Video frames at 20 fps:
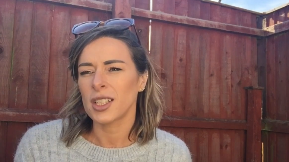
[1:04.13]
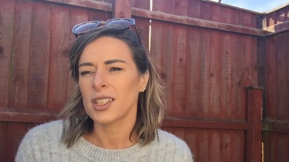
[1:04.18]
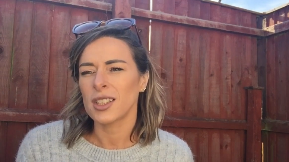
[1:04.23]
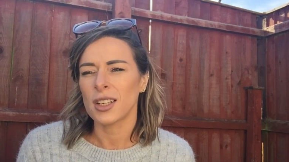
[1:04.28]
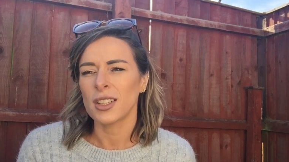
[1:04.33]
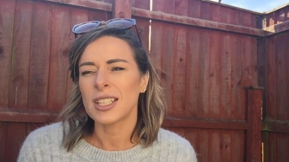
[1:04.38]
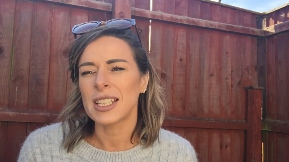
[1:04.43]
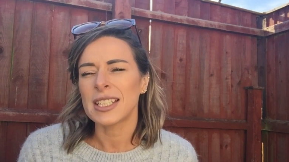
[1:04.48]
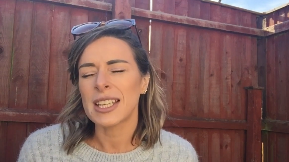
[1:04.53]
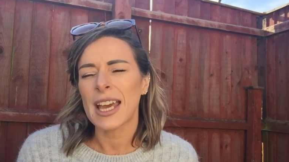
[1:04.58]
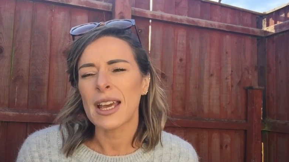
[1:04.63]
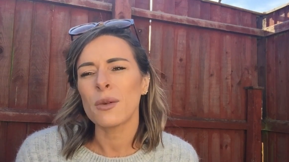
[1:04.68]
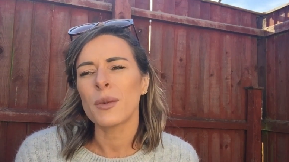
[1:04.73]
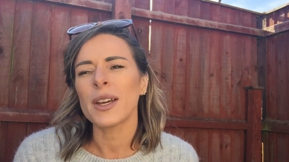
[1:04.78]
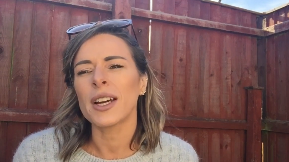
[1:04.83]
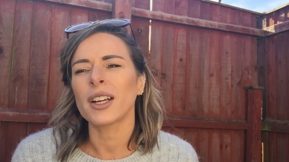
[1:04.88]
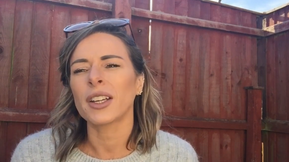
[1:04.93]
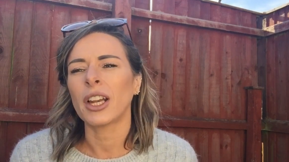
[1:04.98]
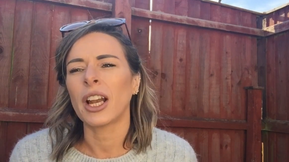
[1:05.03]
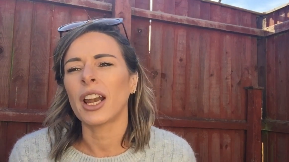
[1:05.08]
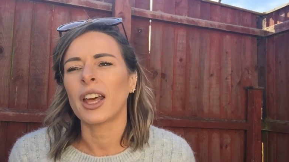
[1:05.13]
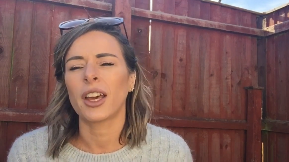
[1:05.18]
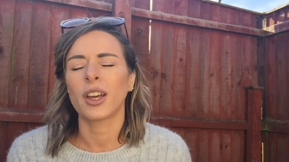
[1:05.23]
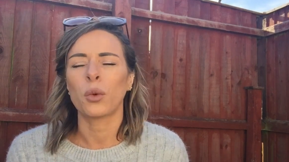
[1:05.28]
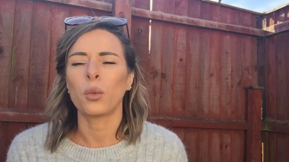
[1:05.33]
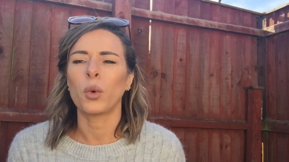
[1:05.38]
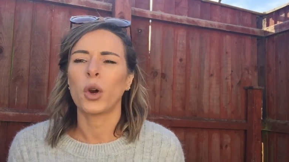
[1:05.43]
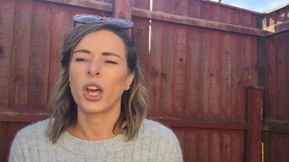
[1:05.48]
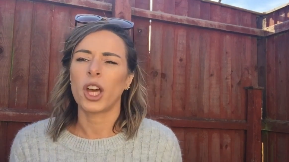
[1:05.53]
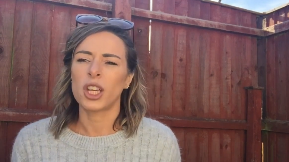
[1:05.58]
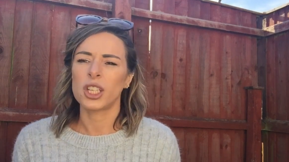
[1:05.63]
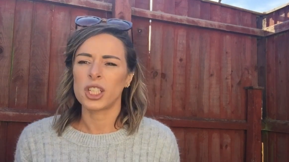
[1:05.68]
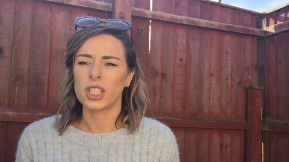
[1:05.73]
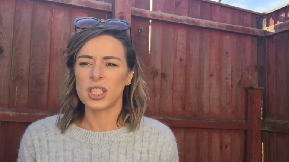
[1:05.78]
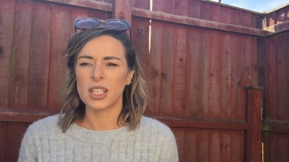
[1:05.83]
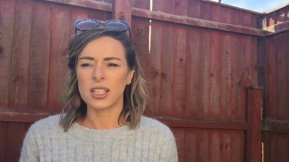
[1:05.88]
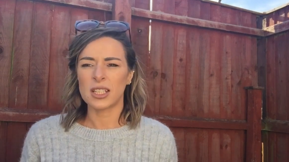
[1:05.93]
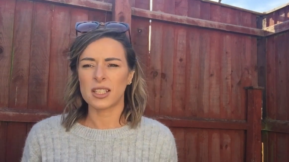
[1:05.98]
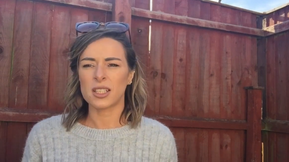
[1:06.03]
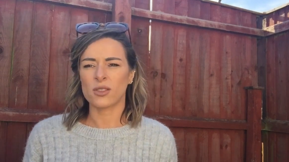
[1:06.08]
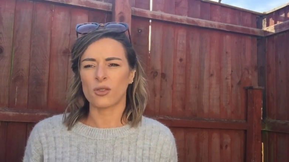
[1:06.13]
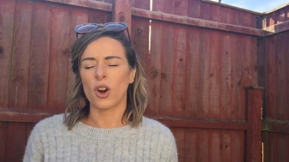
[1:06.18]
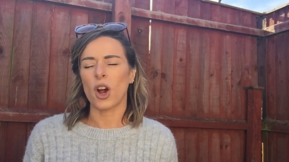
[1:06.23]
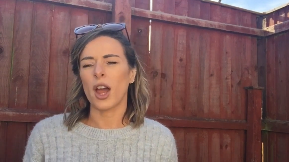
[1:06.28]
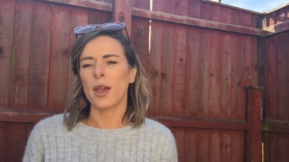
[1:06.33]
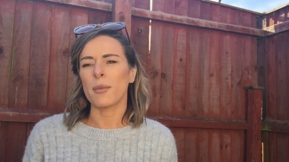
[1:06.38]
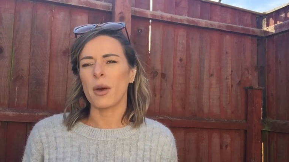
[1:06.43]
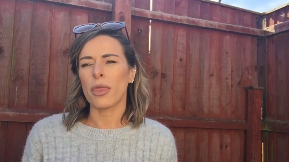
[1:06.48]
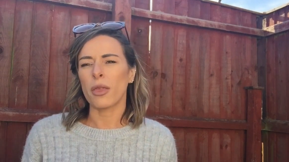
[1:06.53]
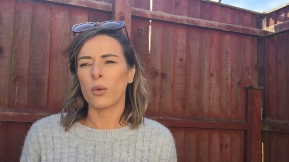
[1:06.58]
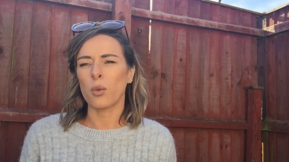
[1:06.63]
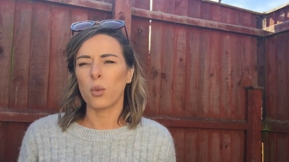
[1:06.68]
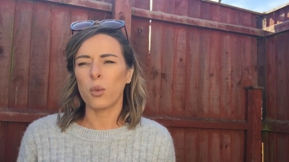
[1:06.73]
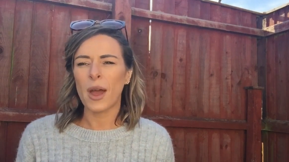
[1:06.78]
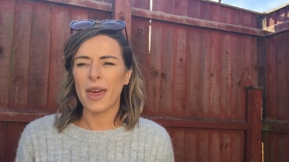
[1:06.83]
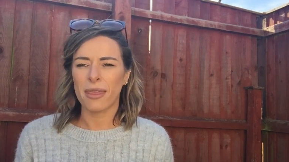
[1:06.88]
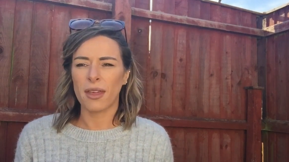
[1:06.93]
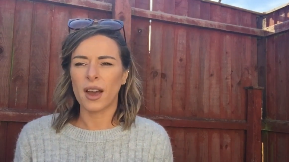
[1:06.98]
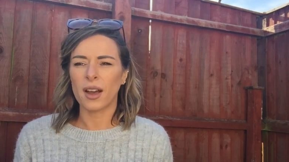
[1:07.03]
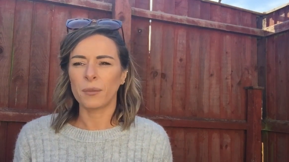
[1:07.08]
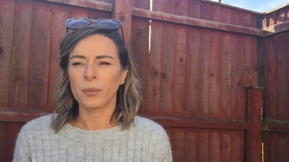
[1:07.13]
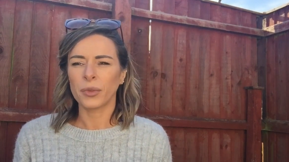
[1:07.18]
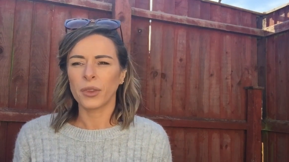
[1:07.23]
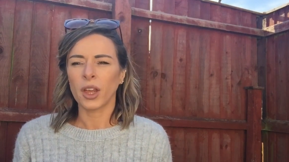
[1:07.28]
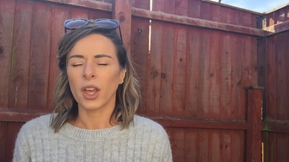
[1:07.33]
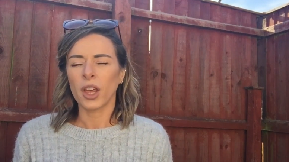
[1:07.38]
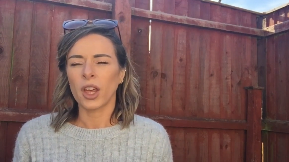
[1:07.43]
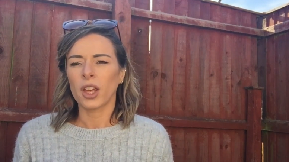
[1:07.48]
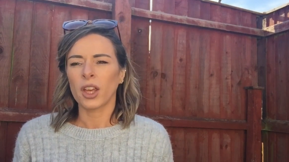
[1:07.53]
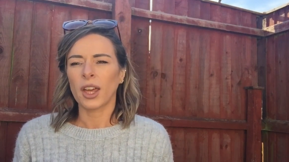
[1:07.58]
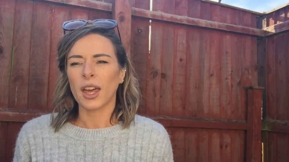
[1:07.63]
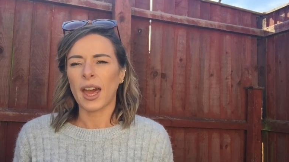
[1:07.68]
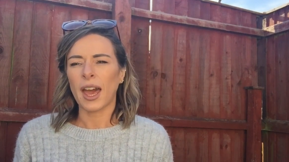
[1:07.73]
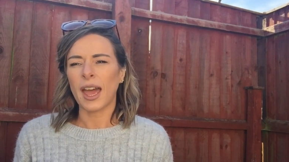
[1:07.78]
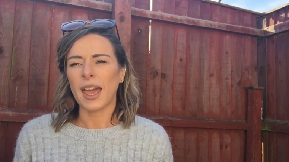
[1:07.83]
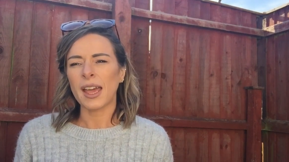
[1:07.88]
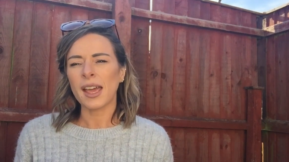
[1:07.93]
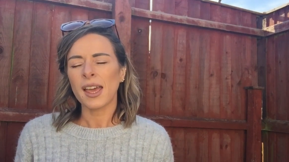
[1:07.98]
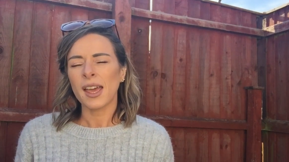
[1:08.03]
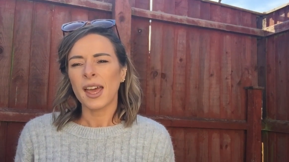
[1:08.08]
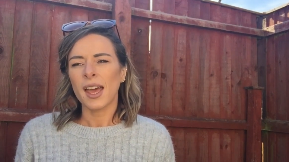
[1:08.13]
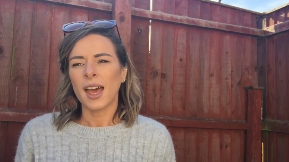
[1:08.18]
So today we are going to learn a word to describe the weather, okay?